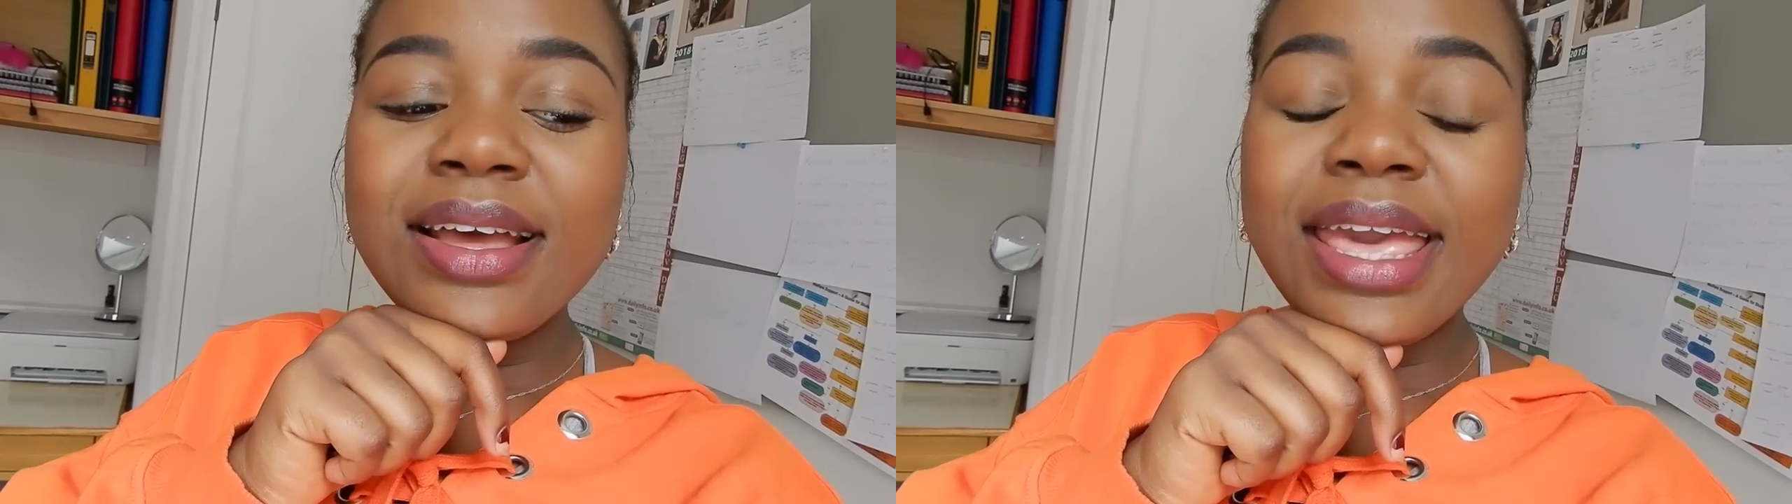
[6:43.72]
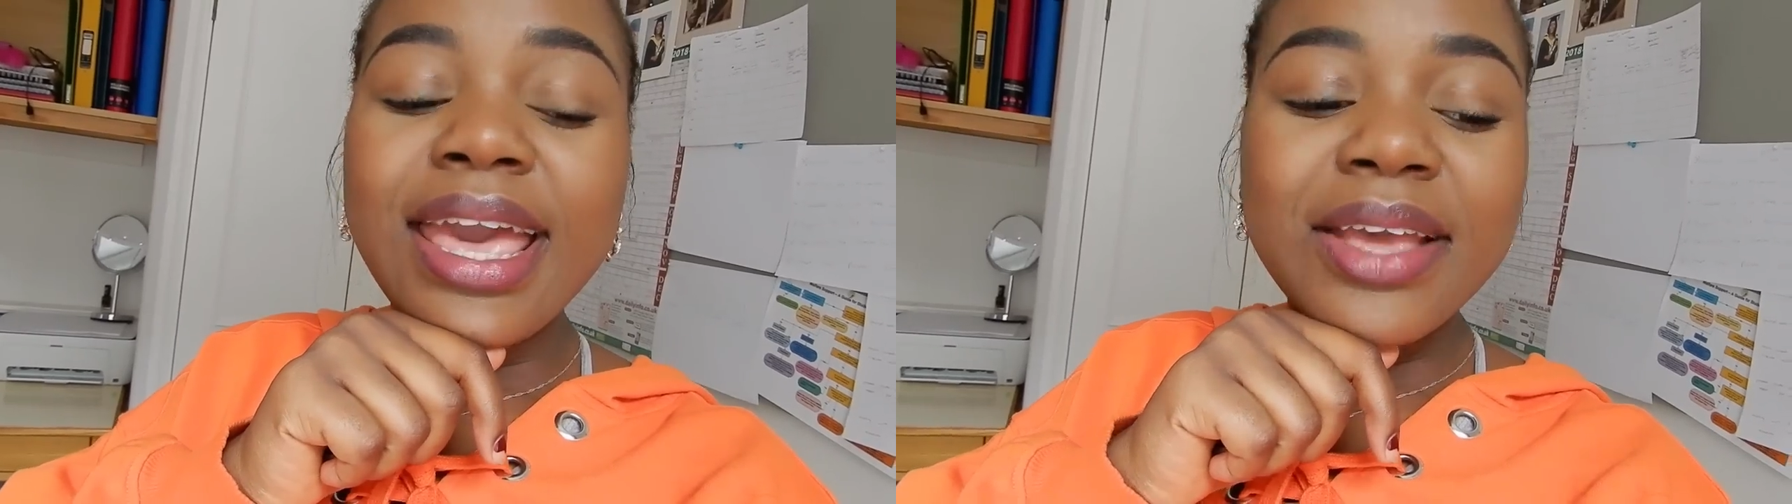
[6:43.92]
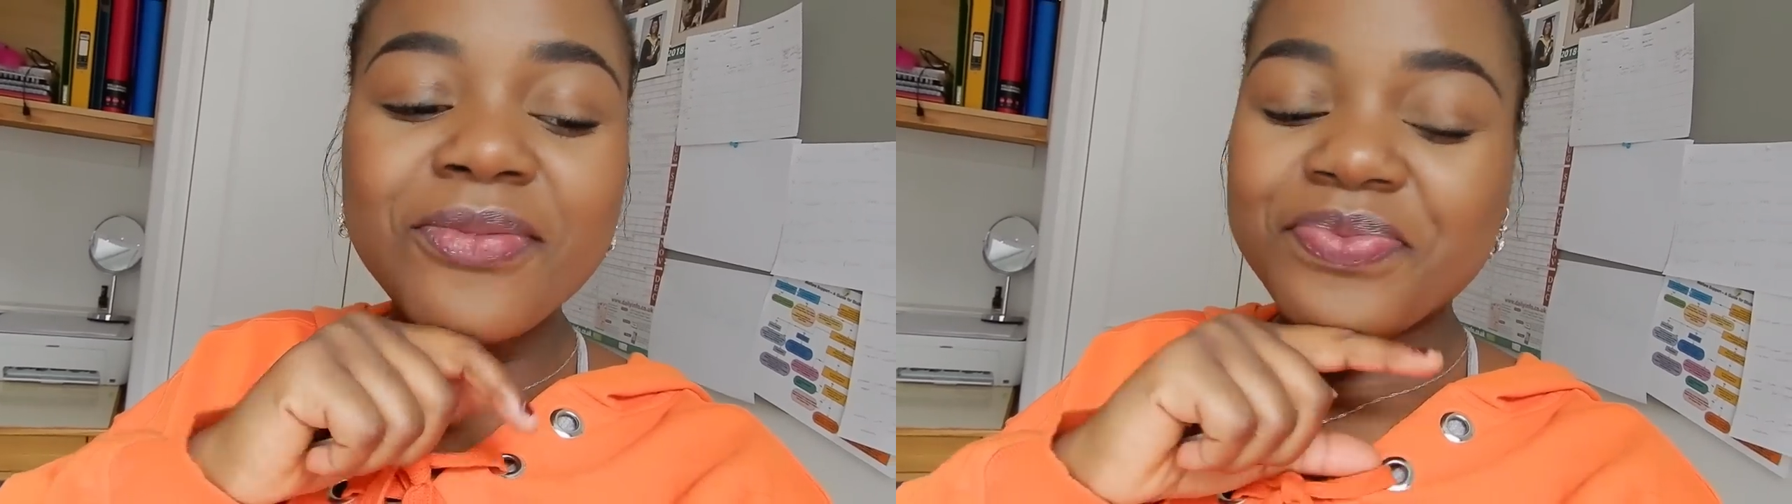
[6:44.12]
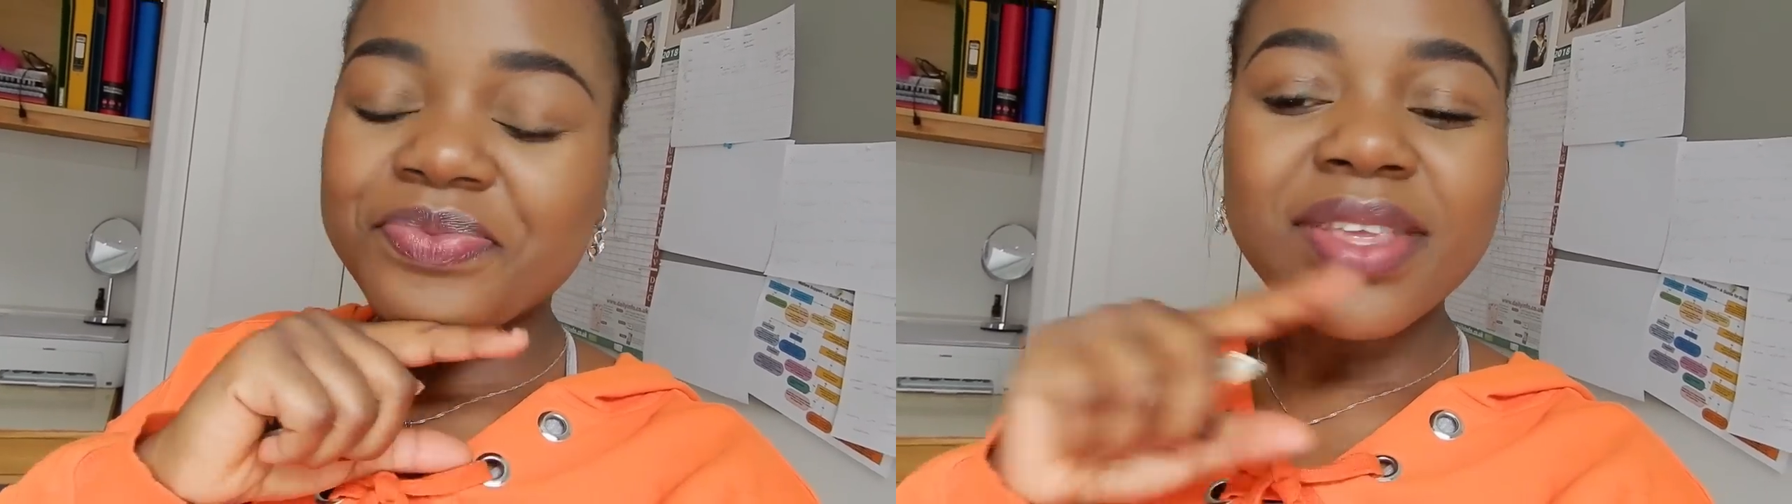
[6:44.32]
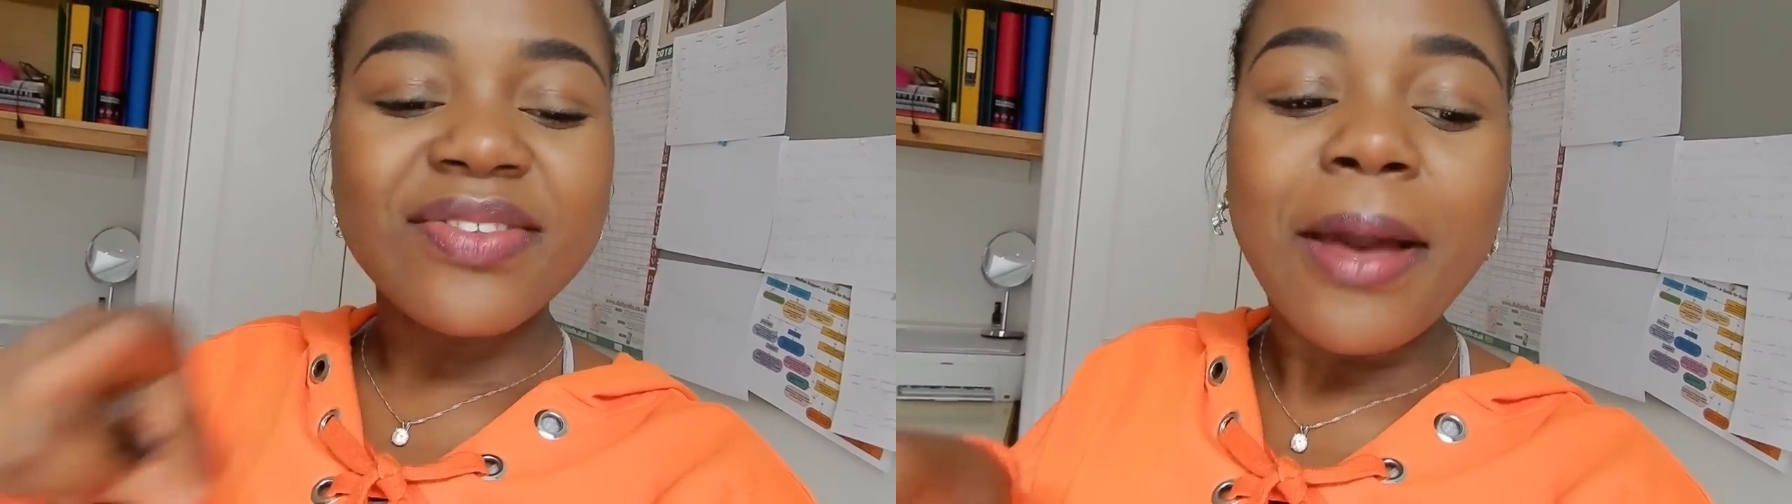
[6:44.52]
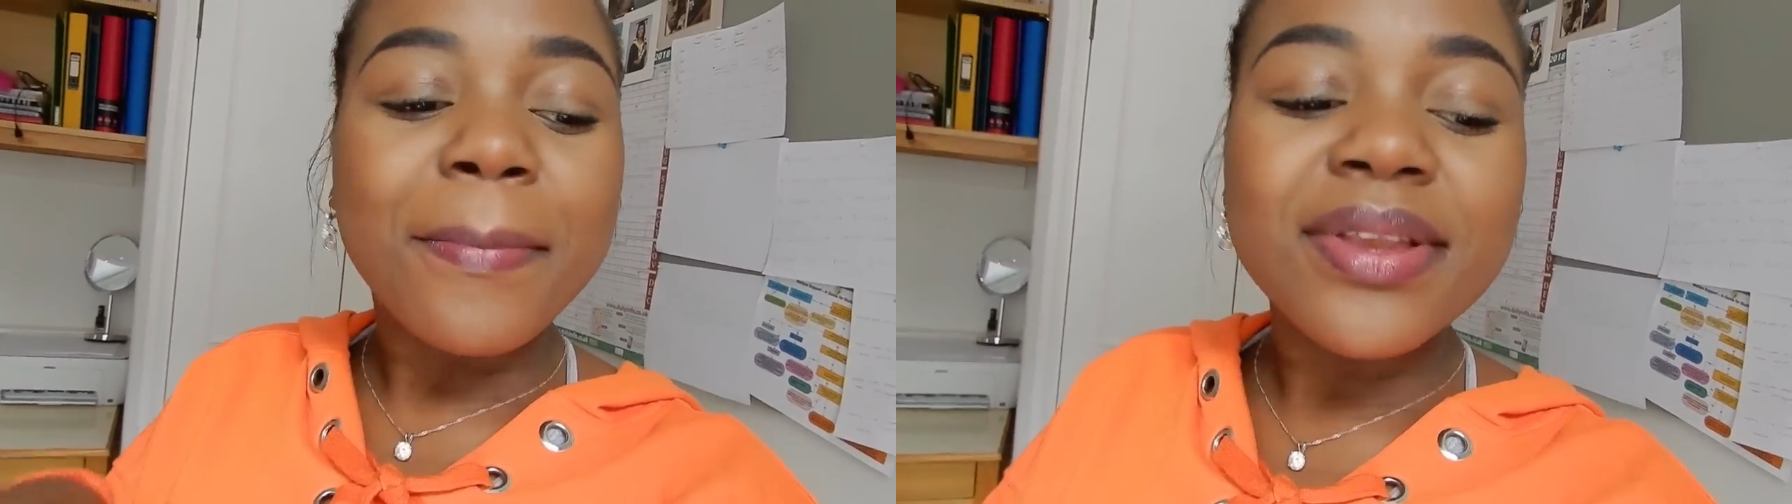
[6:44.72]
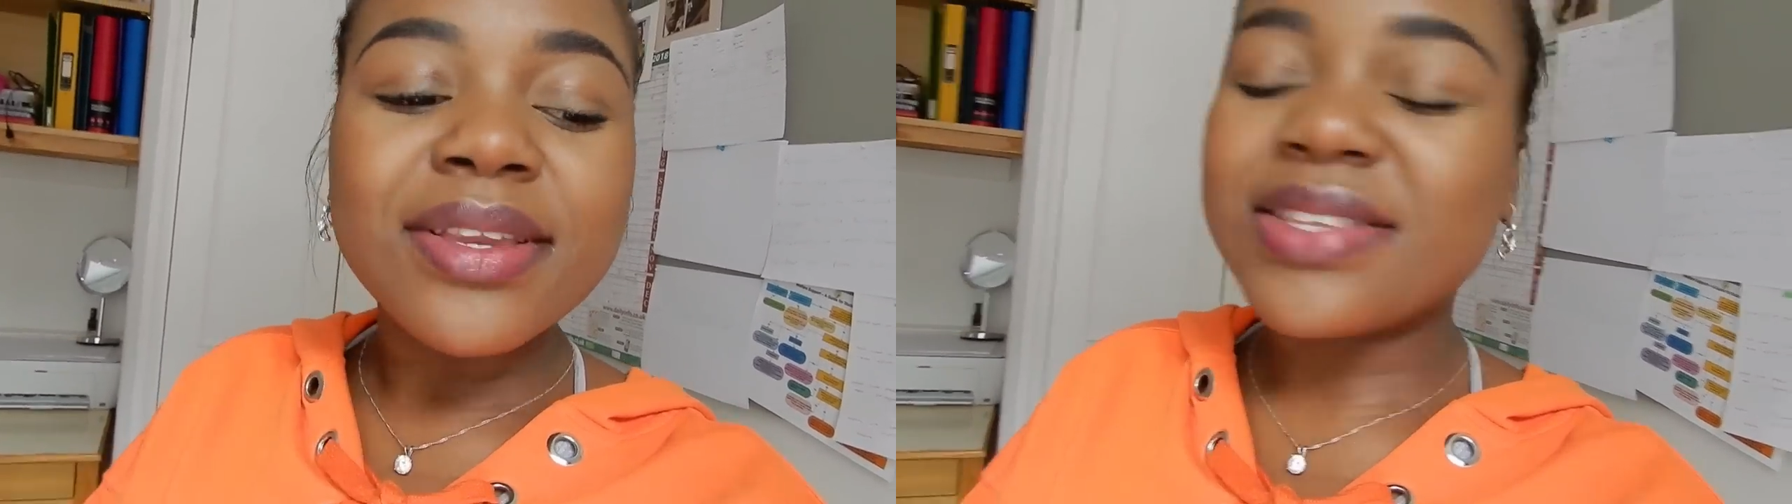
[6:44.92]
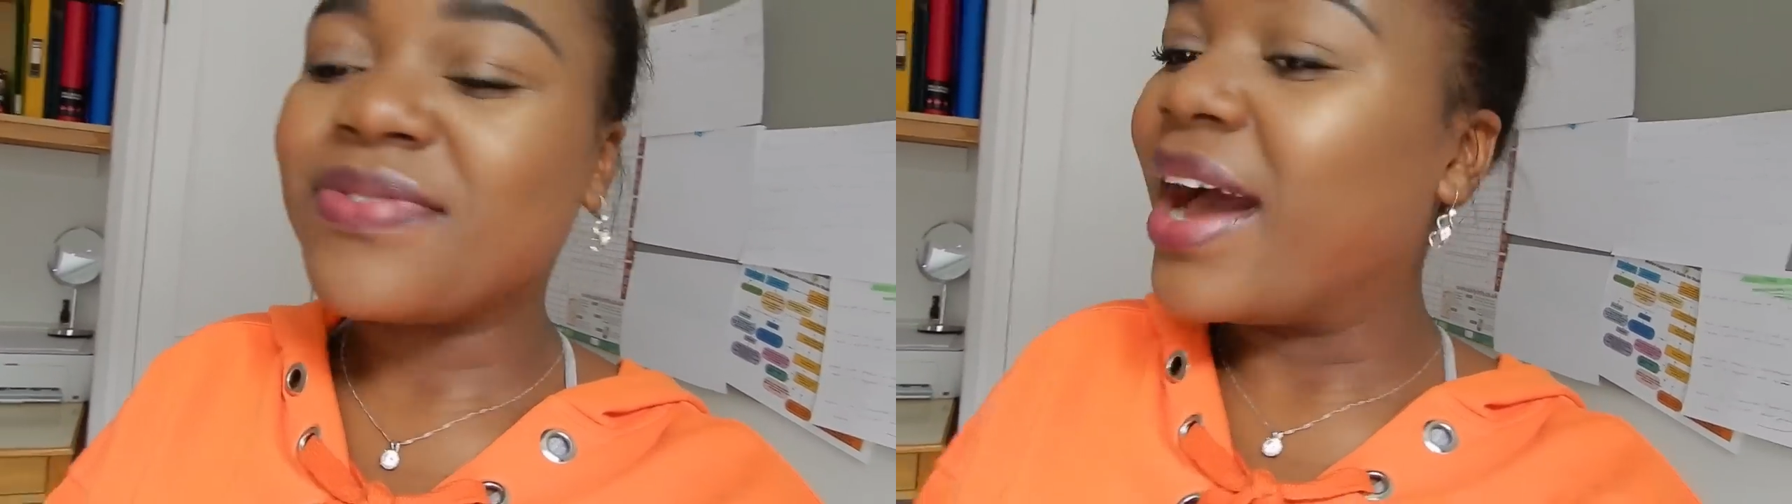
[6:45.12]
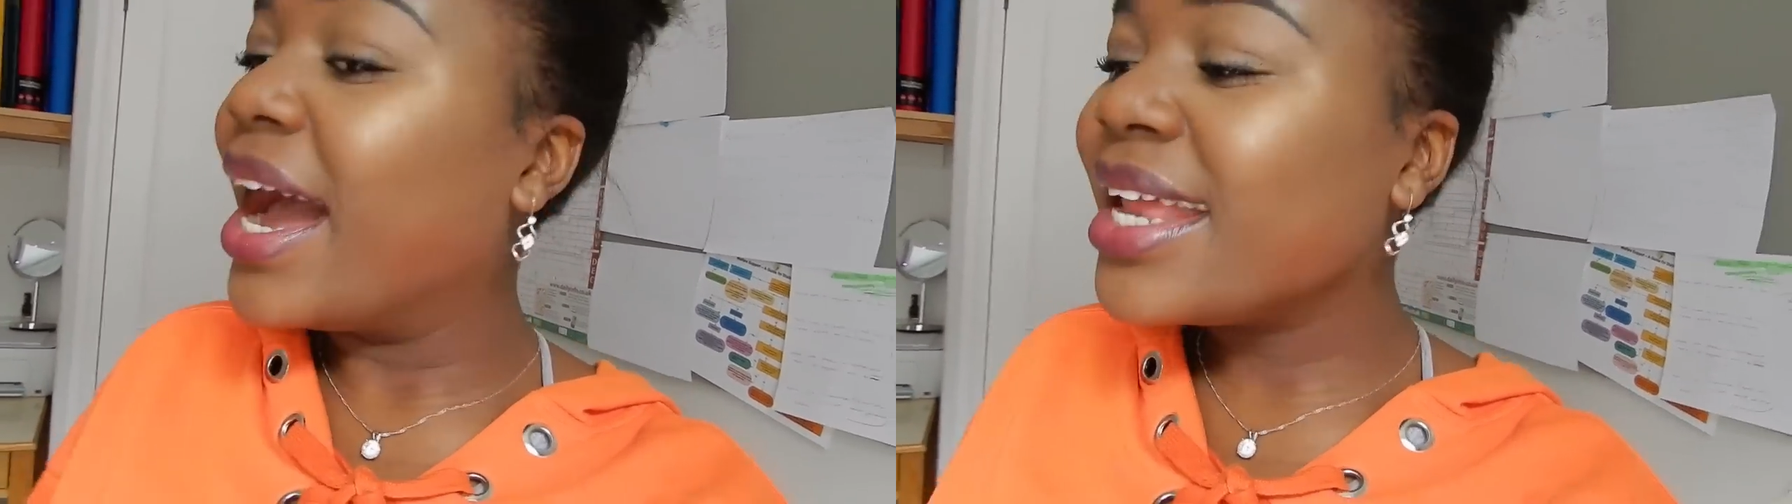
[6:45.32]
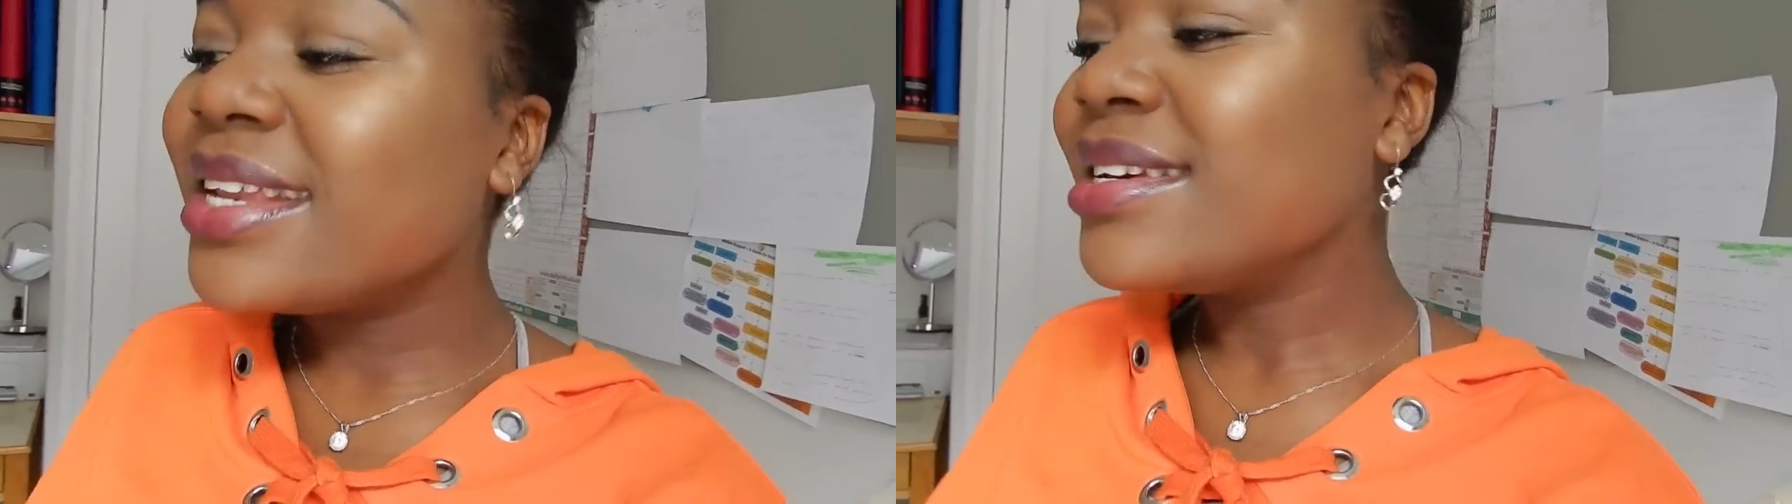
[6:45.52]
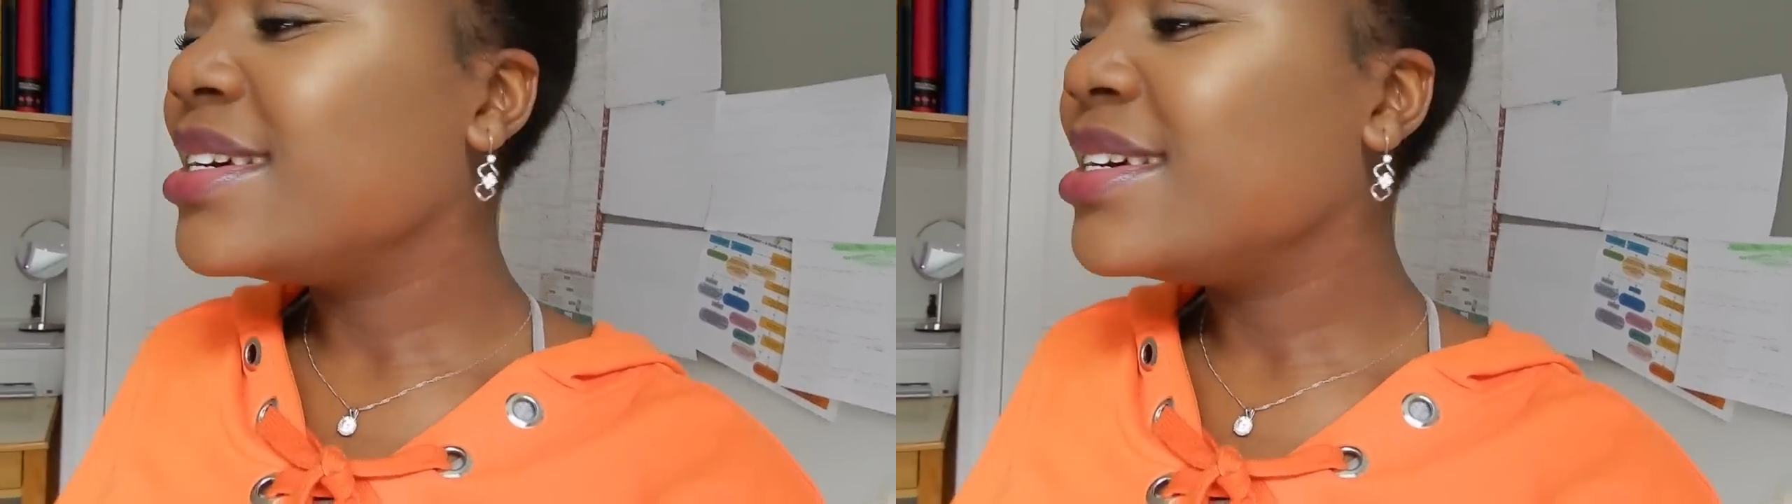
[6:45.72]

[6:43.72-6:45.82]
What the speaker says: Okay, it's happened, it's fine.